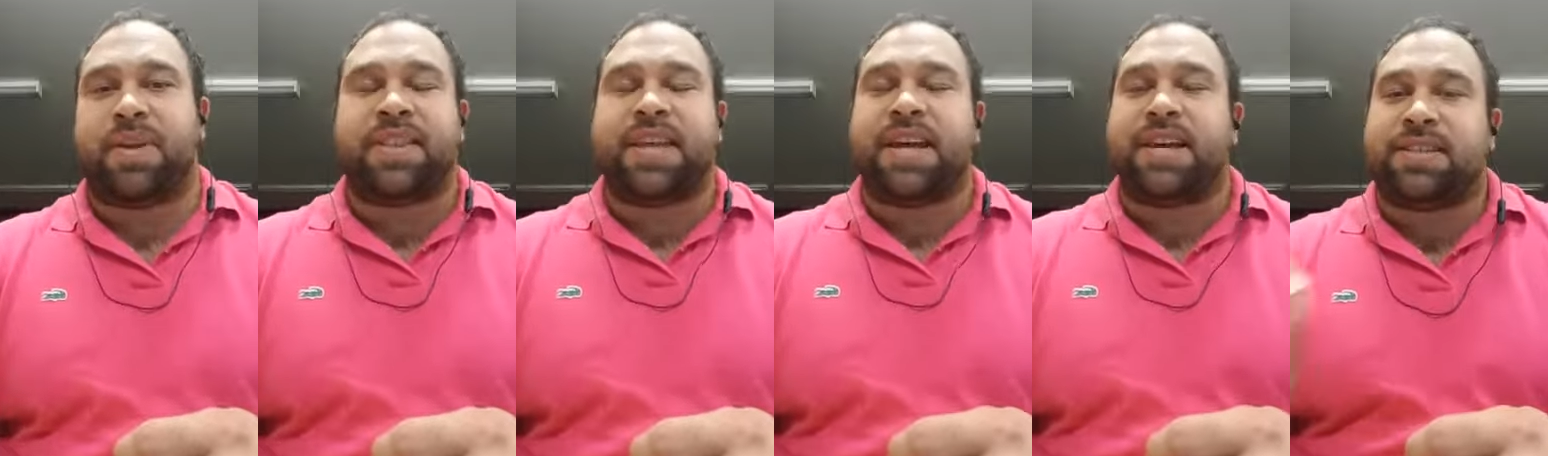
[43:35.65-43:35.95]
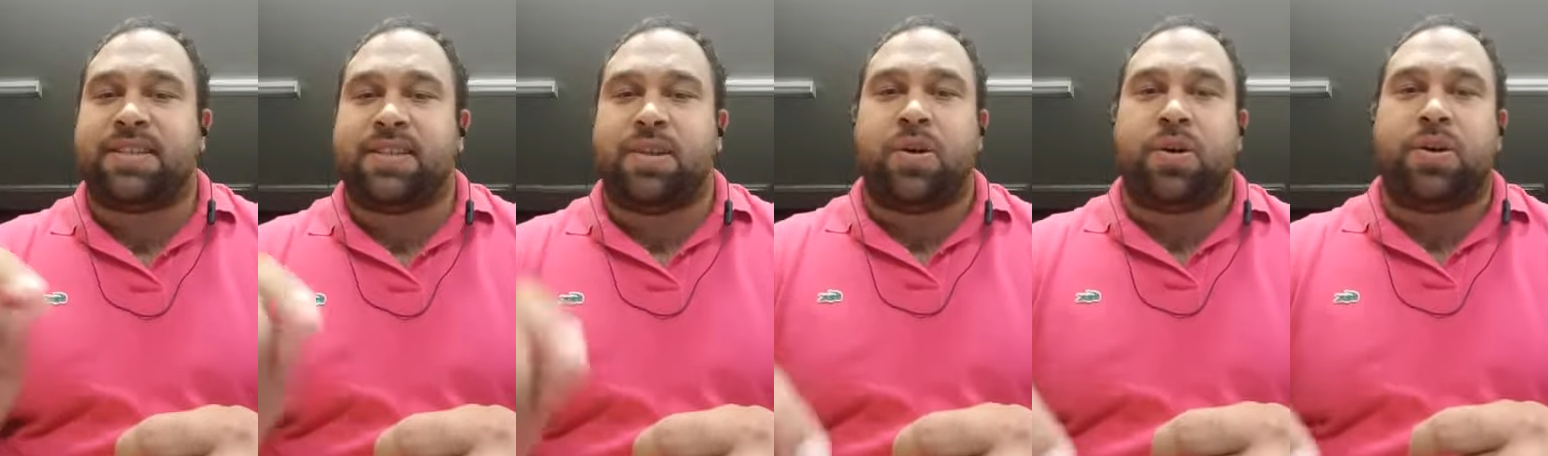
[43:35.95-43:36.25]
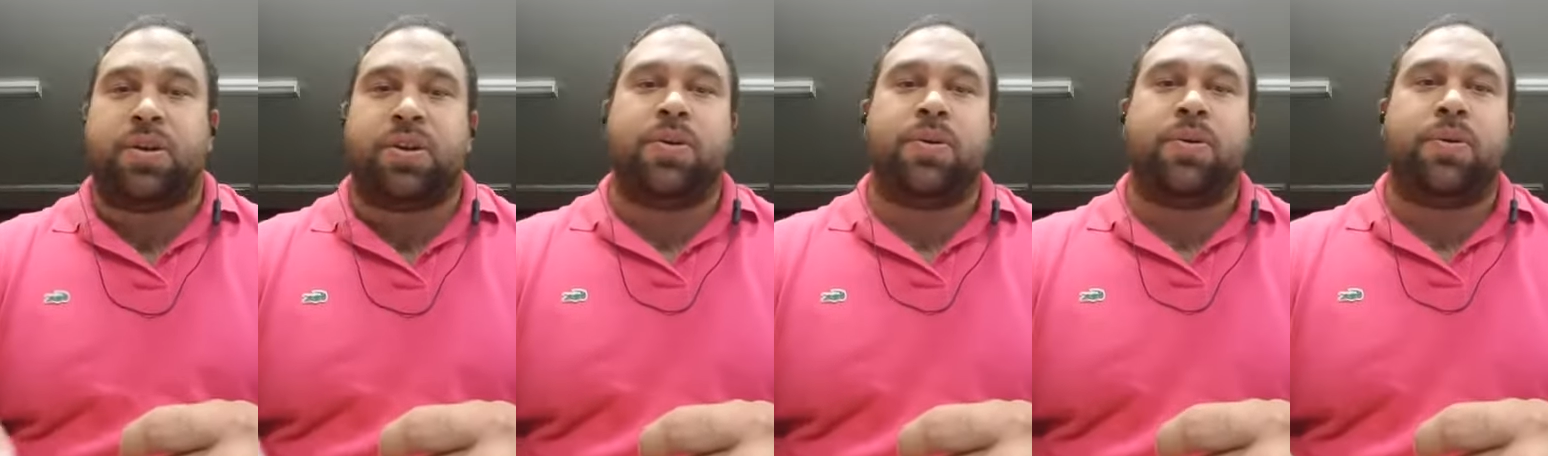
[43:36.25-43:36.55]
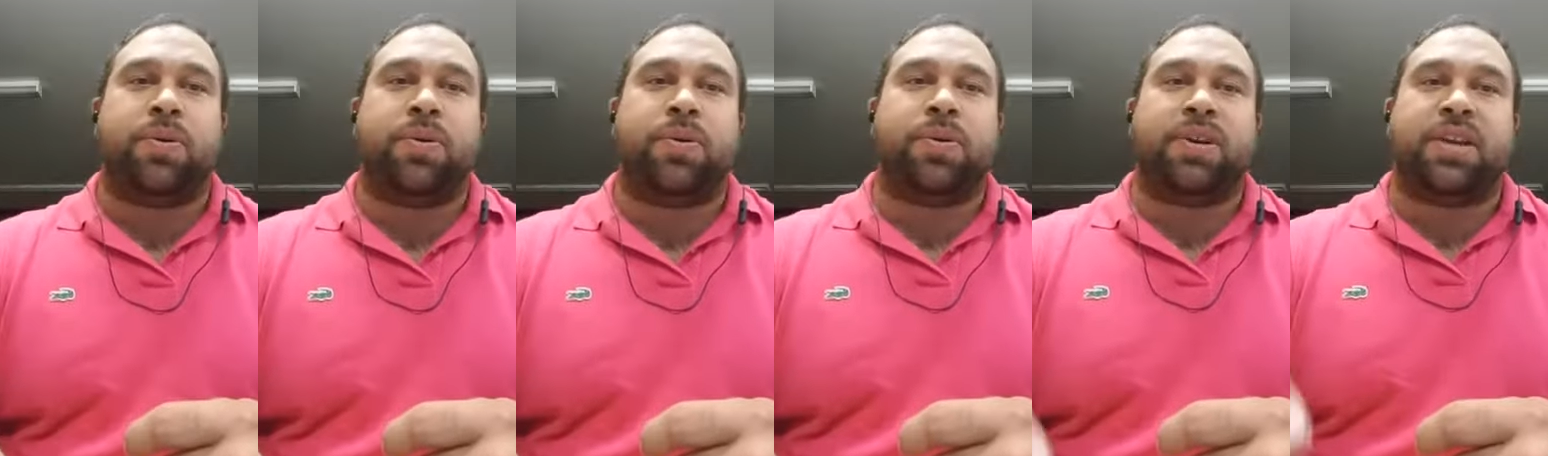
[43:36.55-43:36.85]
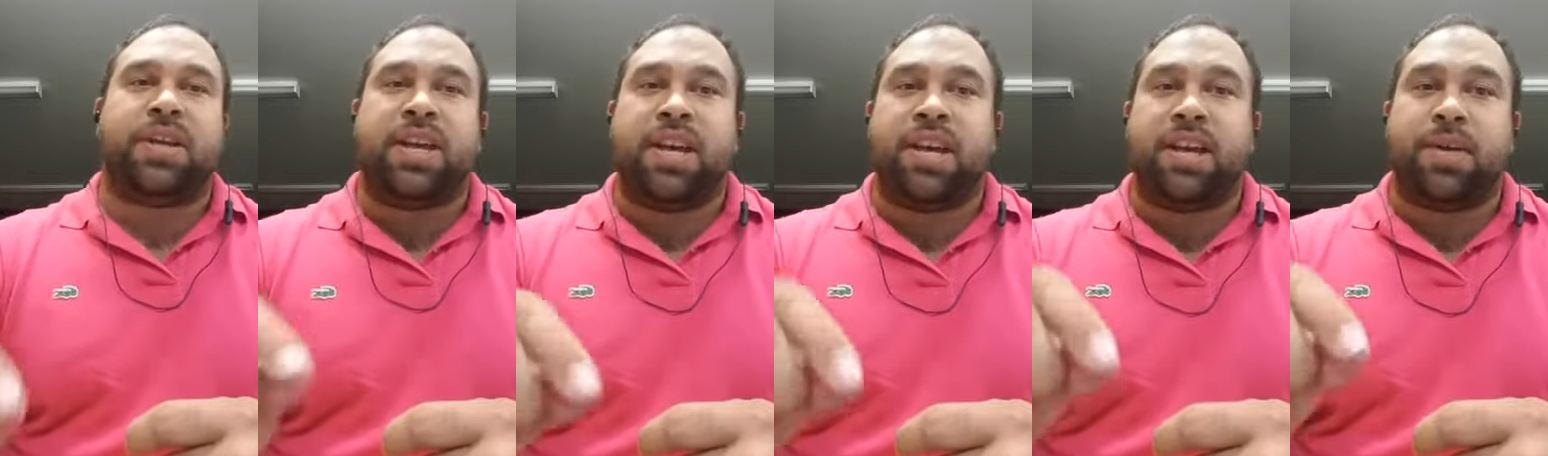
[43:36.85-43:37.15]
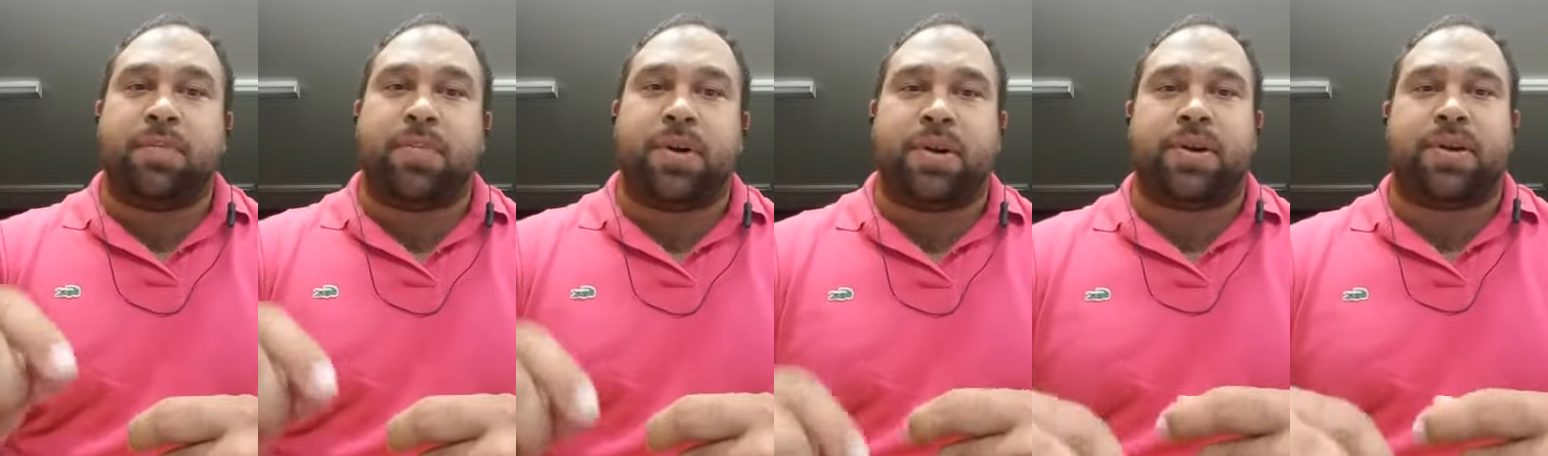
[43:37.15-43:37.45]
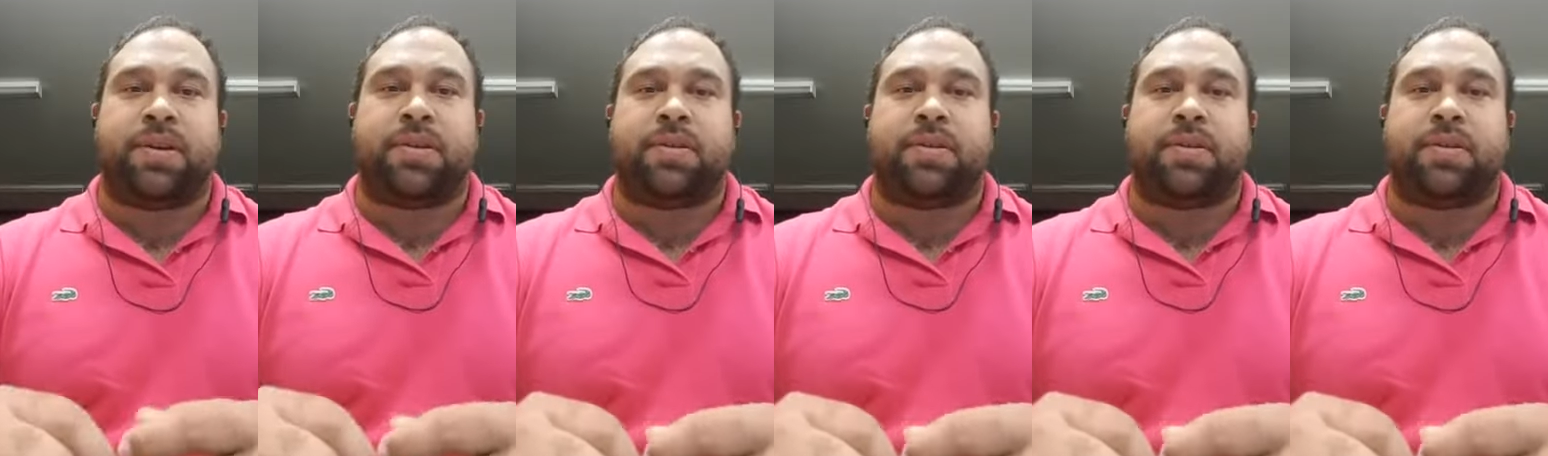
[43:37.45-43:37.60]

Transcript: that's not your key component.